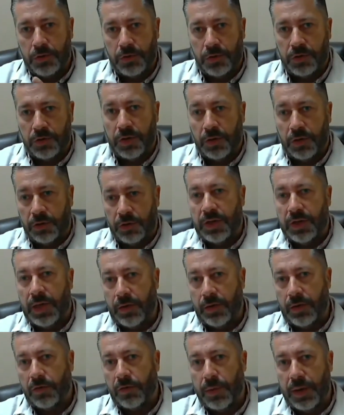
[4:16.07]
You still see
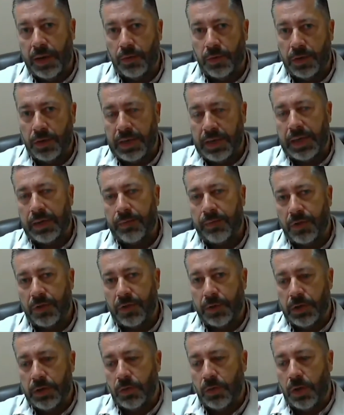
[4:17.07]
how it's made, where it came
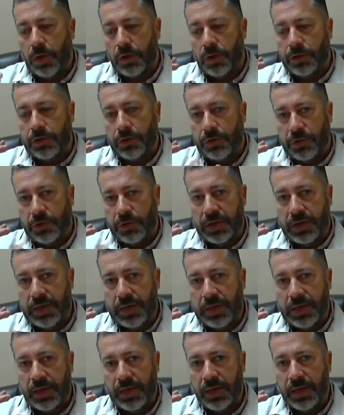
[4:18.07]
from, but you also
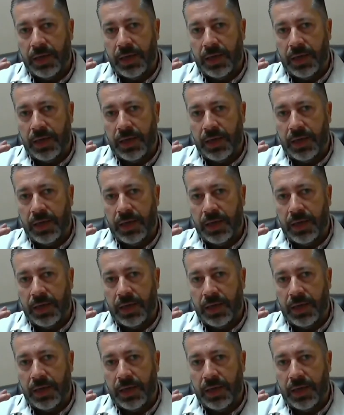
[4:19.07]
see